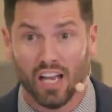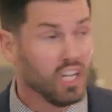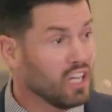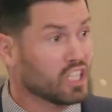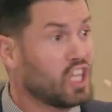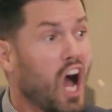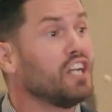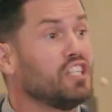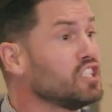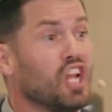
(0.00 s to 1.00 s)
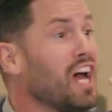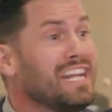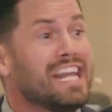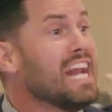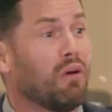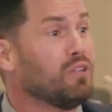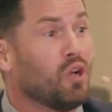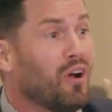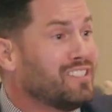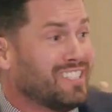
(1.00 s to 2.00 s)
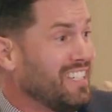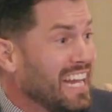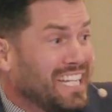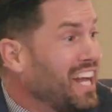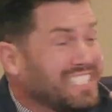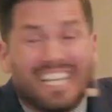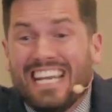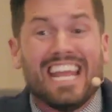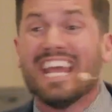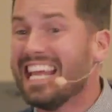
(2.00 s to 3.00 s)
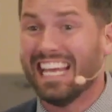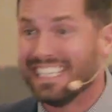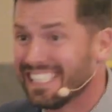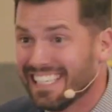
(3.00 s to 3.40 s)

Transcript: look, God does not need our rejoicing, He doesn't need it.